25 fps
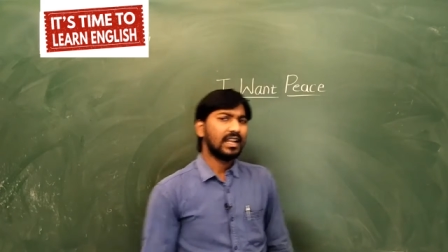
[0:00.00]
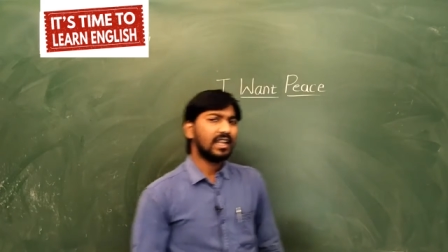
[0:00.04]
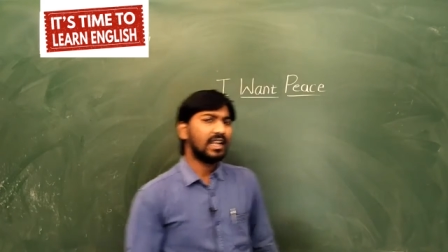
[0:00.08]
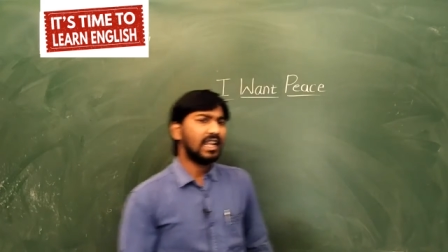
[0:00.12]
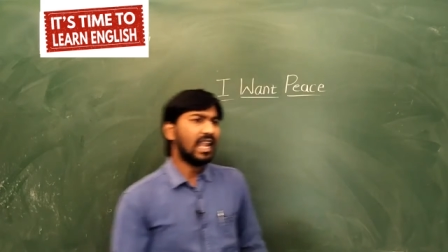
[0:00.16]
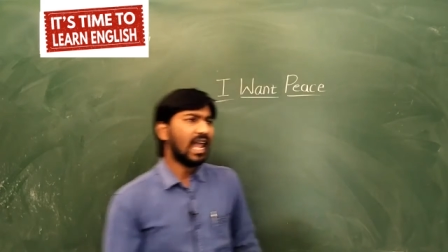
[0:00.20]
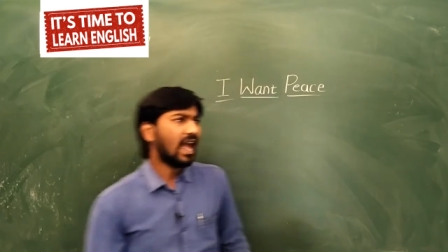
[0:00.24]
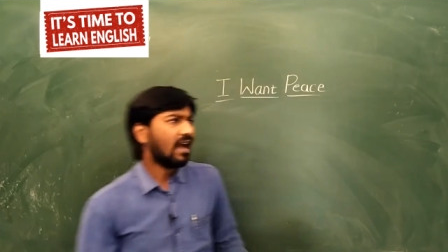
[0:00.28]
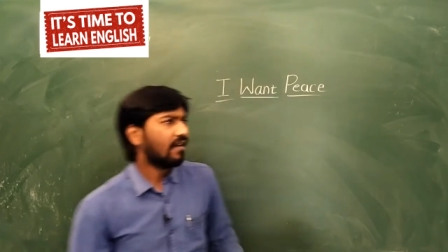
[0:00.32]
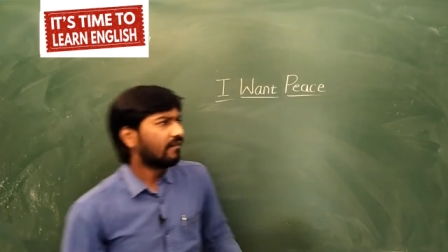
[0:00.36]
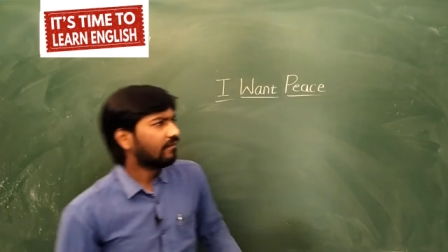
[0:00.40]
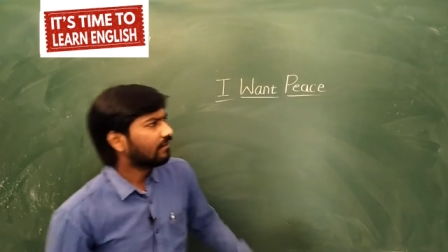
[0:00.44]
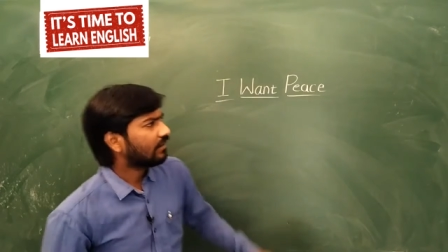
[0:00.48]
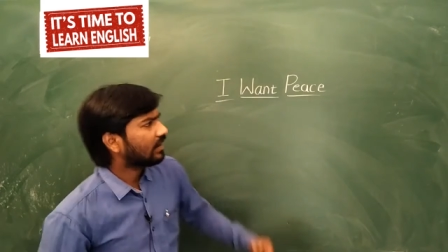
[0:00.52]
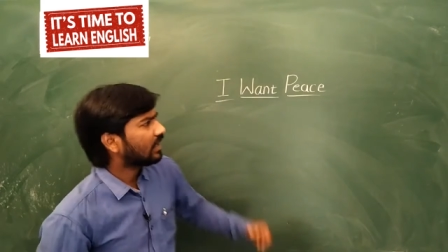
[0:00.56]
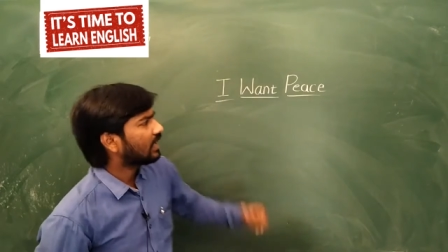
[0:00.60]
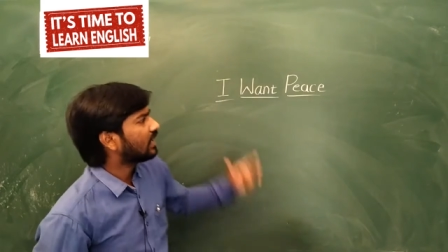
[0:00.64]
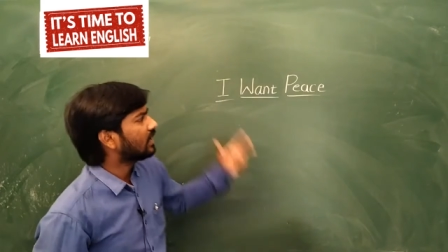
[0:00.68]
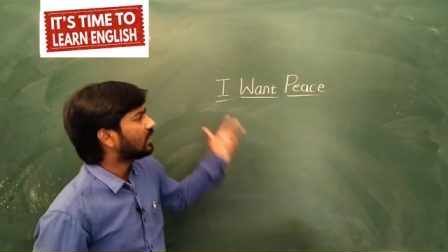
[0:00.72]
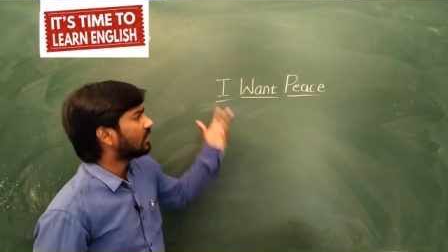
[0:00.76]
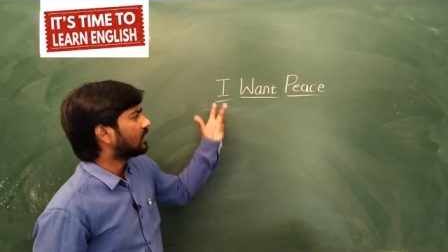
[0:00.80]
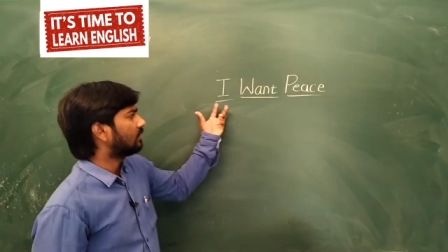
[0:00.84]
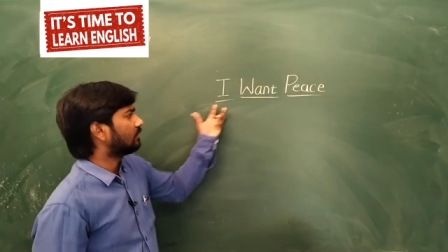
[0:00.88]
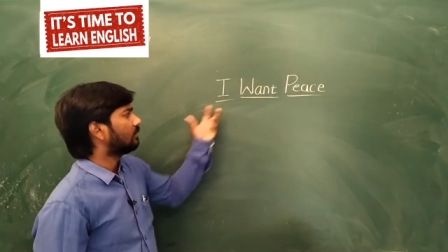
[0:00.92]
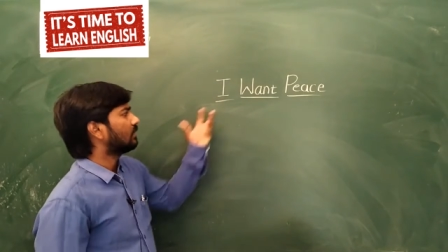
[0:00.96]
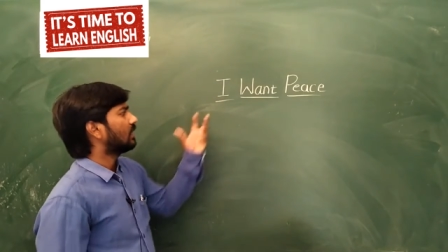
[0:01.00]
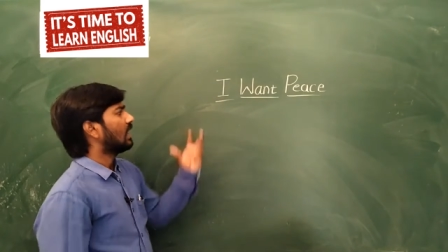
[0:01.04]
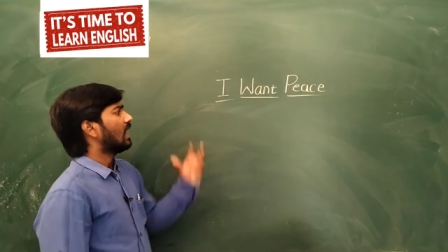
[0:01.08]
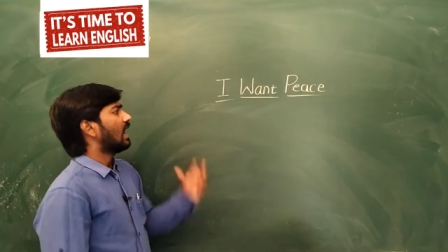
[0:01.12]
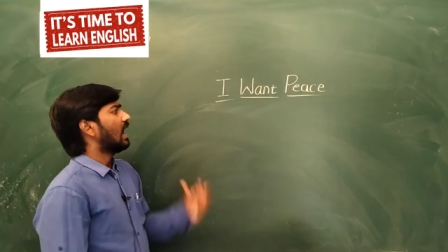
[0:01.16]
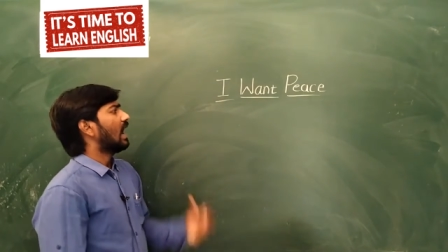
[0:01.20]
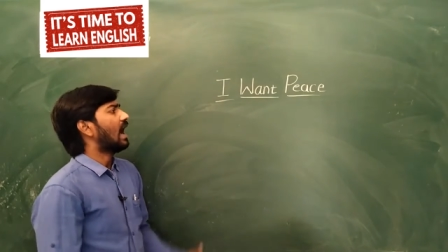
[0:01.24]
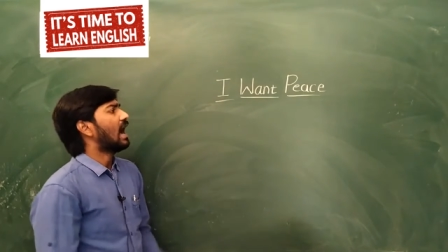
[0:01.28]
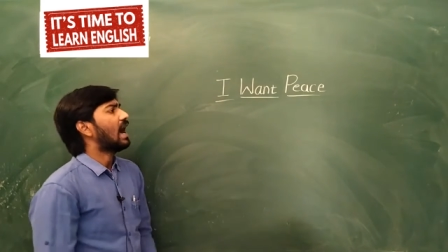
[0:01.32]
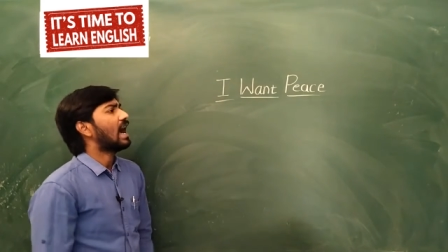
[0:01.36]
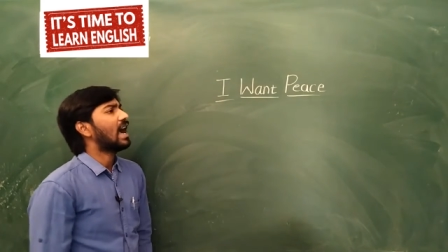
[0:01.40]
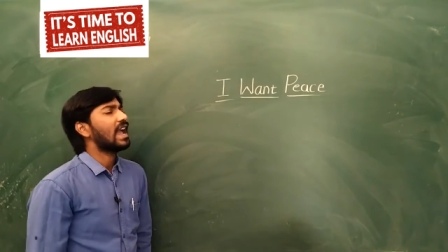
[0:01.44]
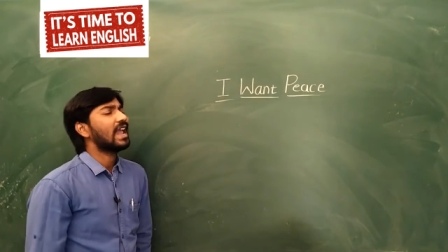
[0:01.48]
Now here
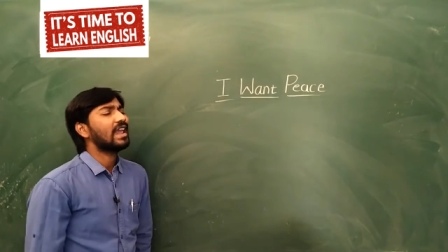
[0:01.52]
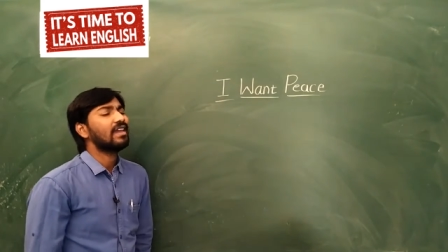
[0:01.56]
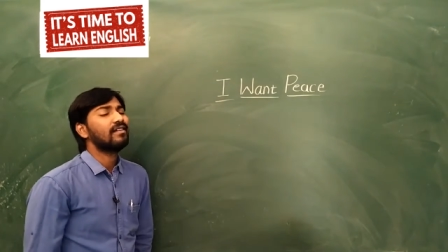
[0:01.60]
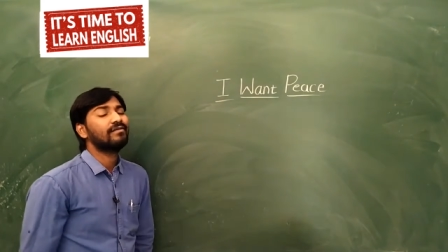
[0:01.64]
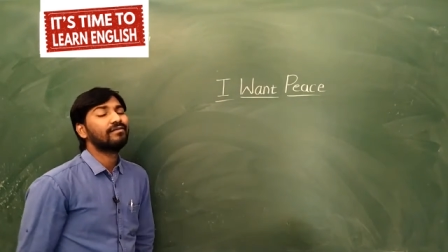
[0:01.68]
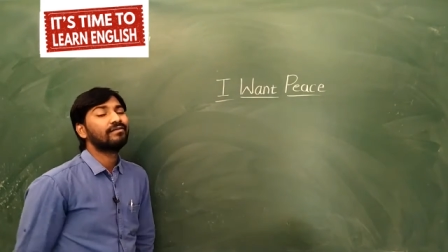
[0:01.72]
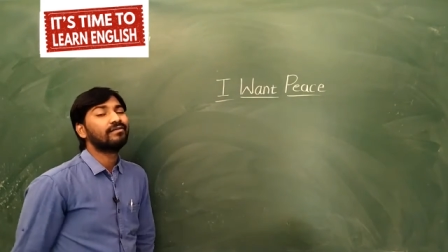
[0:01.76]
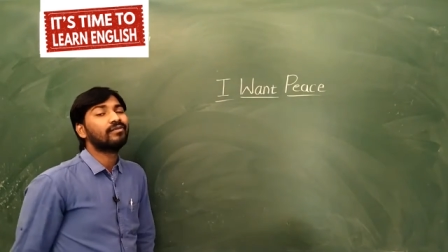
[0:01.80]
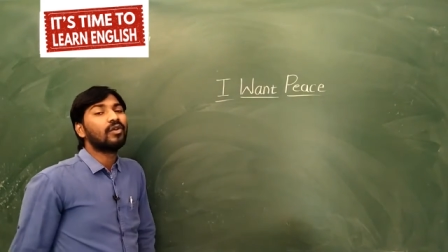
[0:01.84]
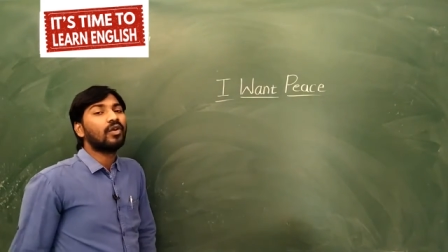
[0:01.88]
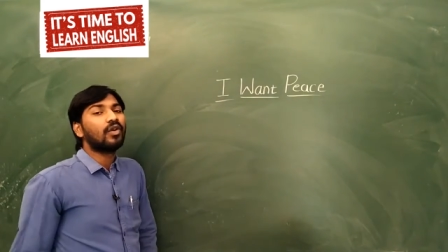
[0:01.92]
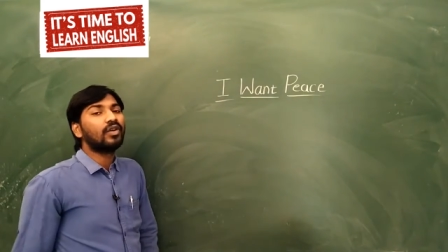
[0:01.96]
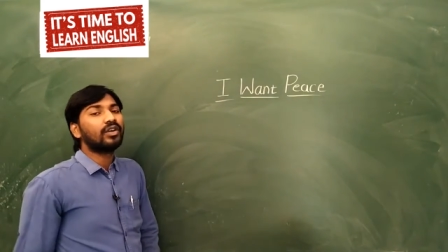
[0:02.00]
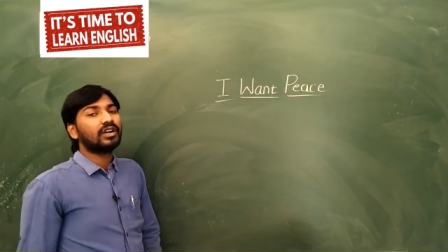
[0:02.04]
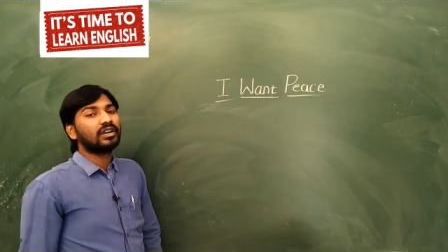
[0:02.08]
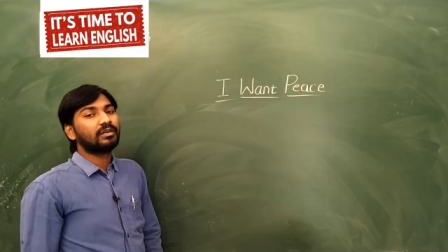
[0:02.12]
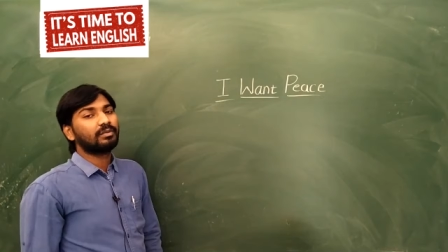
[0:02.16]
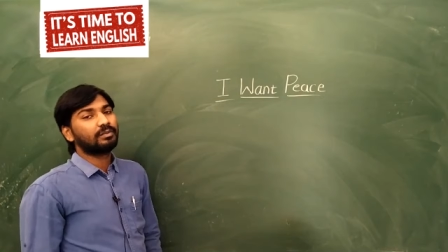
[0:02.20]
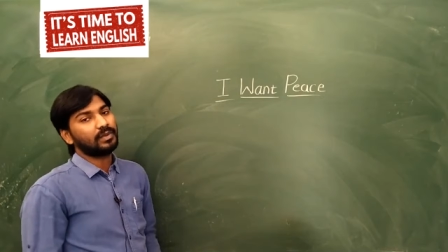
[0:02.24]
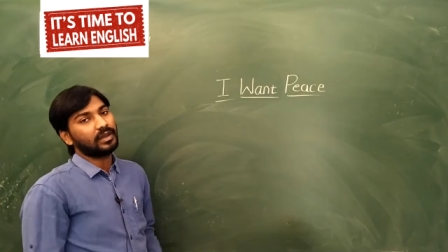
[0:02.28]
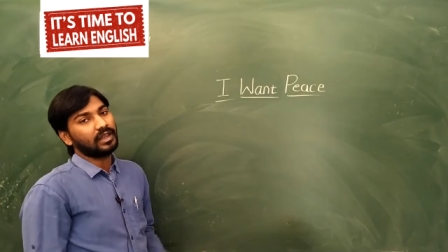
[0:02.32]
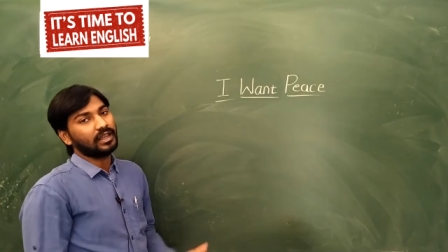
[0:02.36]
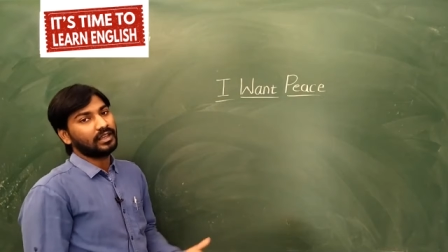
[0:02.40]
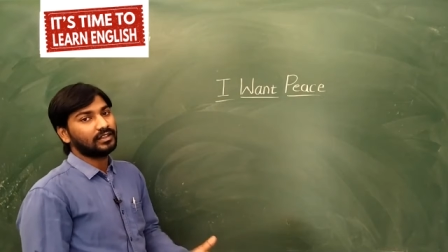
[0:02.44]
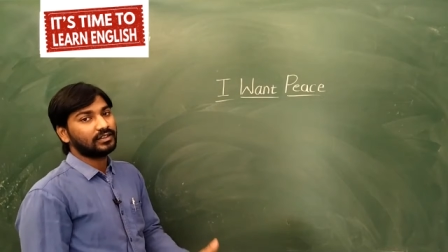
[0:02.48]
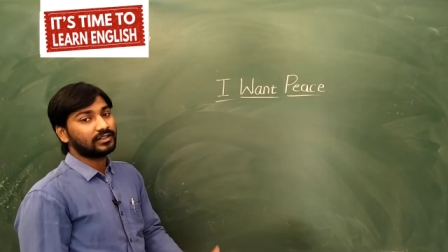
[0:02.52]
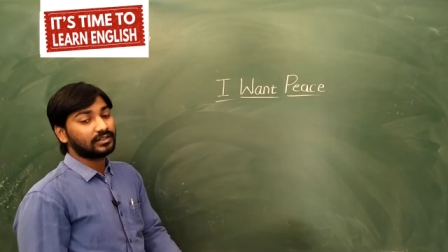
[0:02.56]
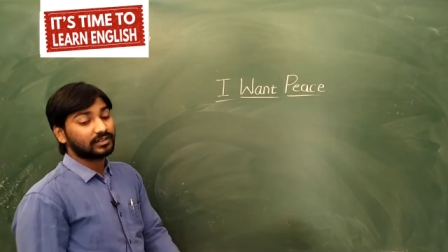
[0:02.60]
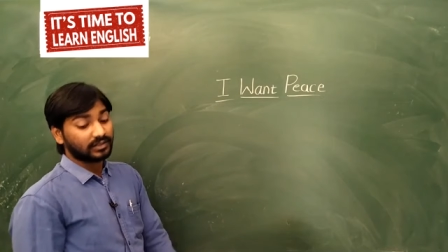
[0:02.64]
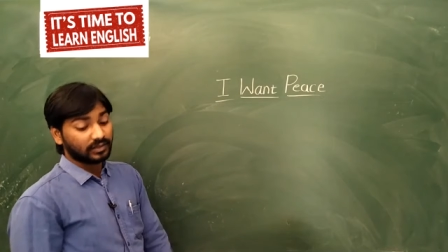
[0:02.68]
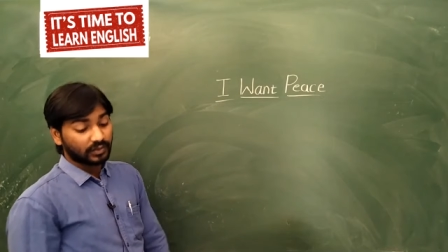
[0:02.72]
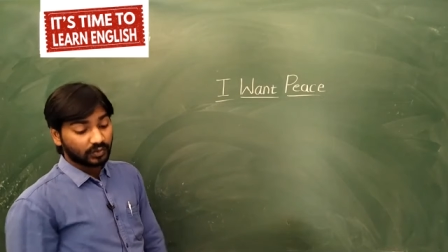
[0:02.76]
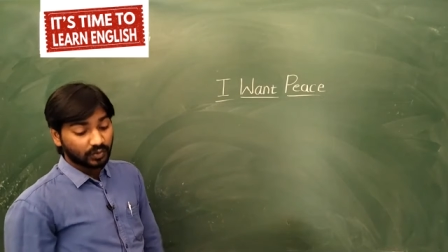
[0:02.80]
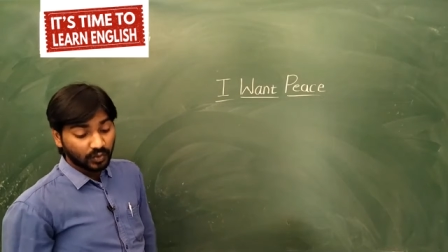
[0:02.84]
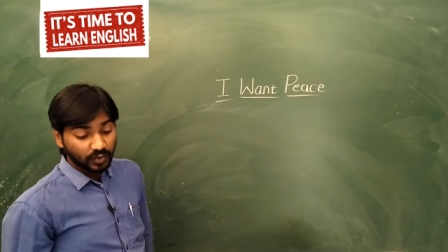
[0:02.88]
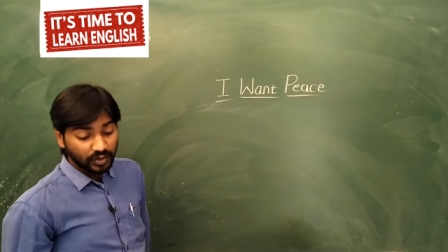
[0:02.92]
I want peace.